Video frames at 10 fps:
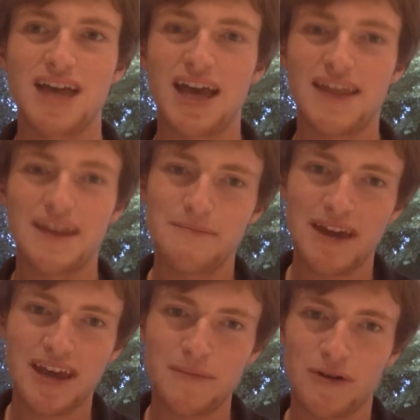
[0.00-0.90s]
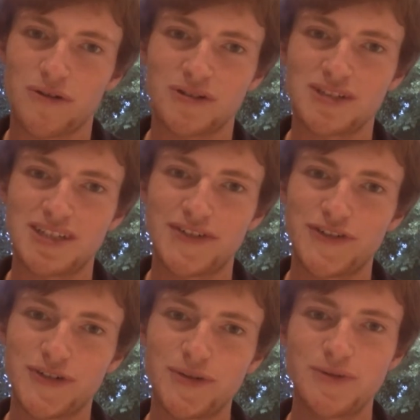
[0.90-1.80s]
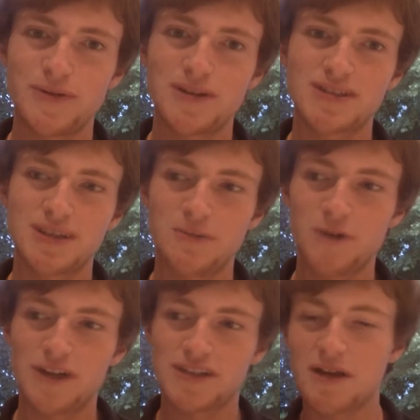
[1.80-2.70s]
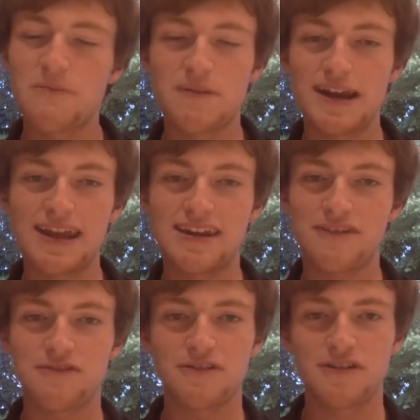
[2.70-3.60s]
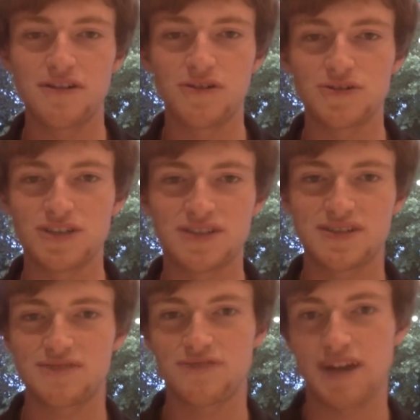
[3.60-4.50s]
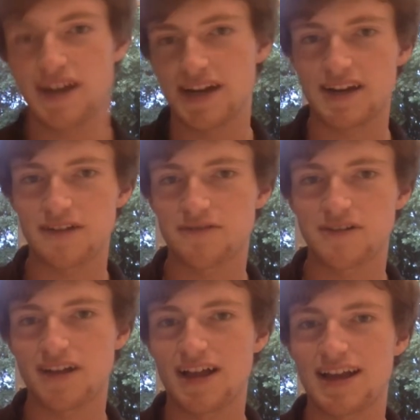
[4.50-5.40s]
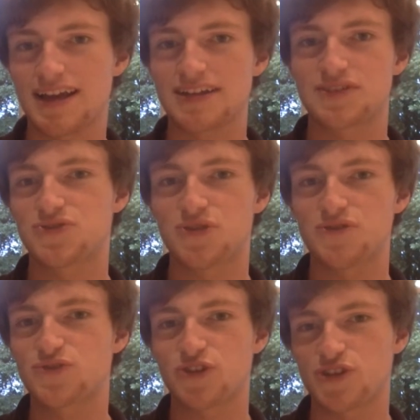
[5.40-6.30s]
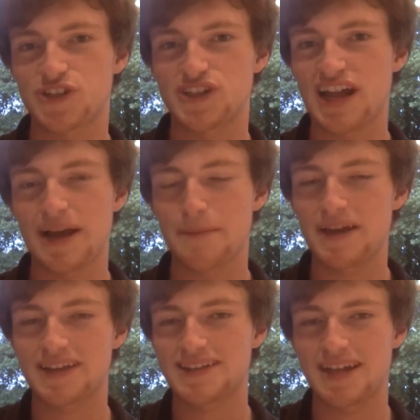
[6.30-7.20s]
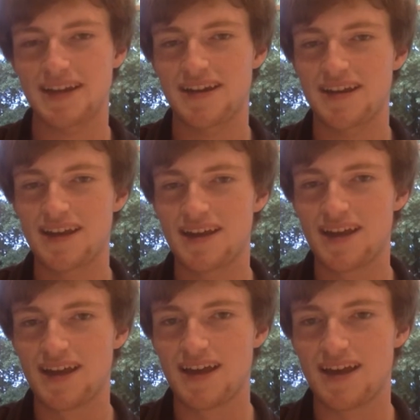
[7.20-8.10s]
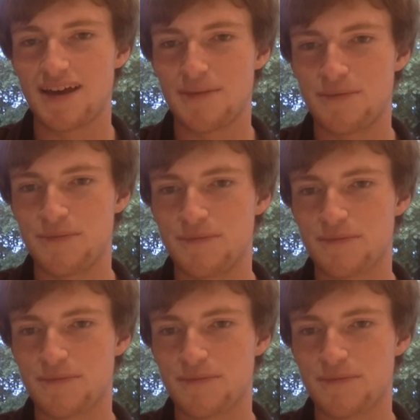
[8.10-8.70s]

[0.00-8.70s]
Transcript: and that may come across as difficult. Some words are completely different, not just written in a different dialect. There's sort of Scottish slang mixed in. Um,